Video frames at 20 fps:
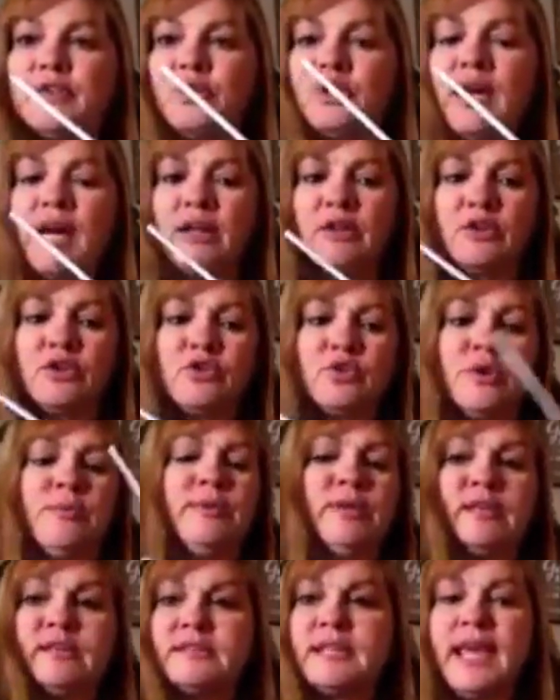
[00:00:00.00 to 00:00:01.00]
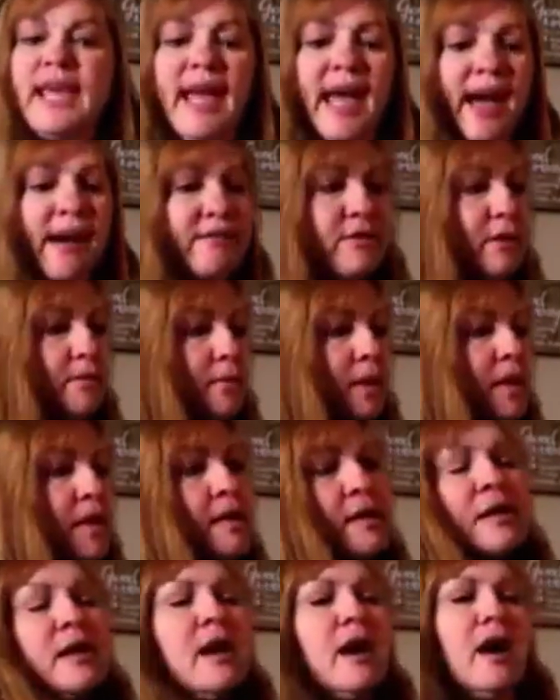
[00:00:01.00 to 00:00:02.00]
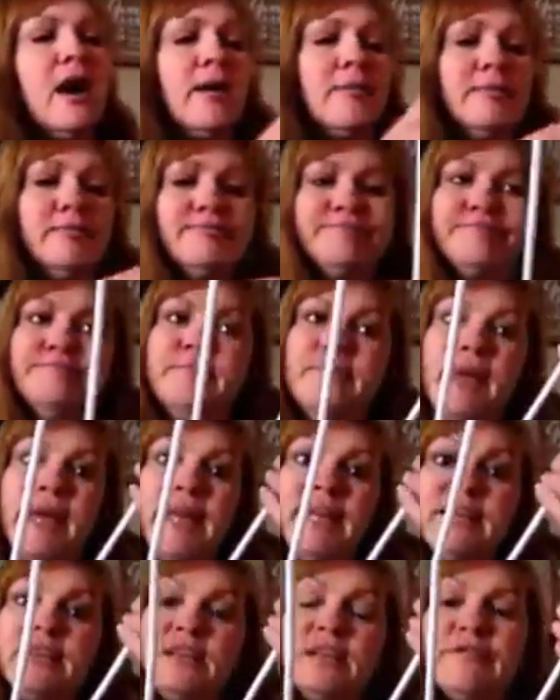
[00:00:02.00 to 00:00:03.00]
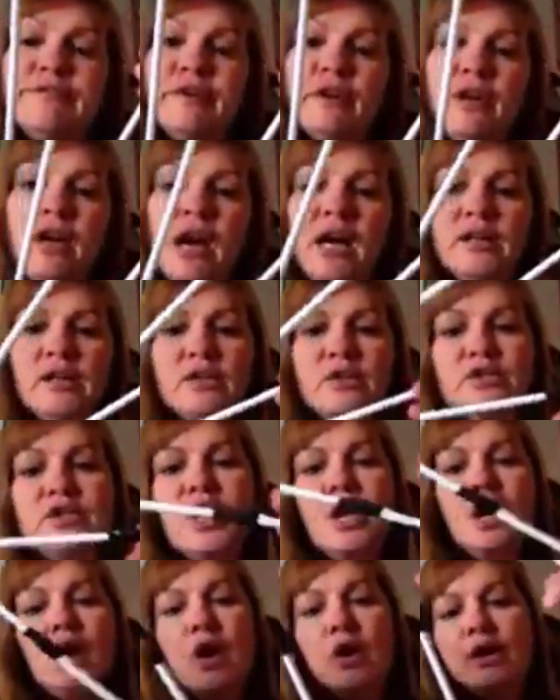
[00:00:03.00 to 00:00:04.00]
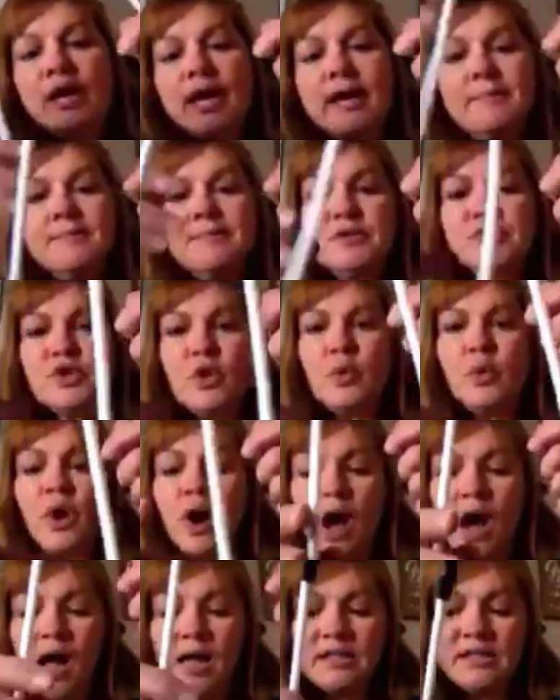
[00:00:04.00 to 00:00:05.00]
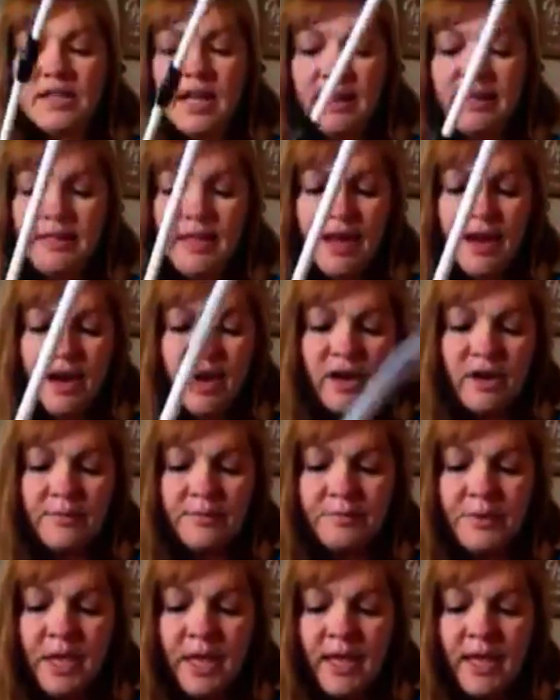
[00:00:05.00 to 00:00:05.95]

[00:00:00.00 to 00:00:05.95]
at their Dollar Tree because they have them many different colors. Okay, so we're all done there.